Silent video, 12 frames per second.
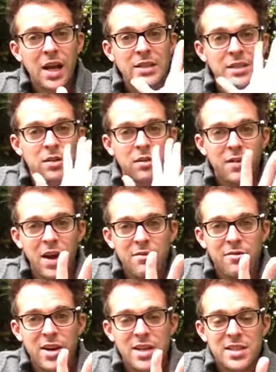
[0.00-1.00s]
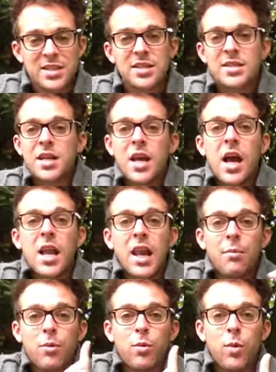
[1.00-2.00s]
So the five reasons.
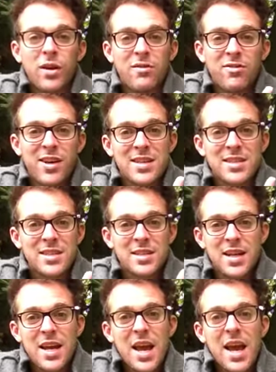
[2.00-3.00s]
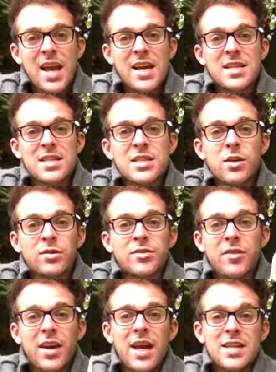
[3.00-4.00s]
Number one reason is not to
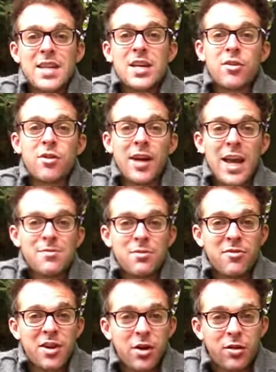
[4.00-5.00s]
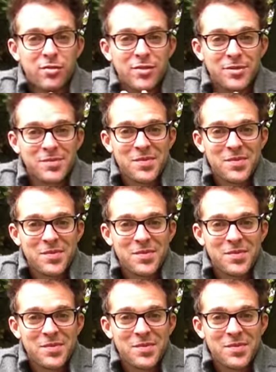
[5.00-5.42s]
forget to take your engagement ring off.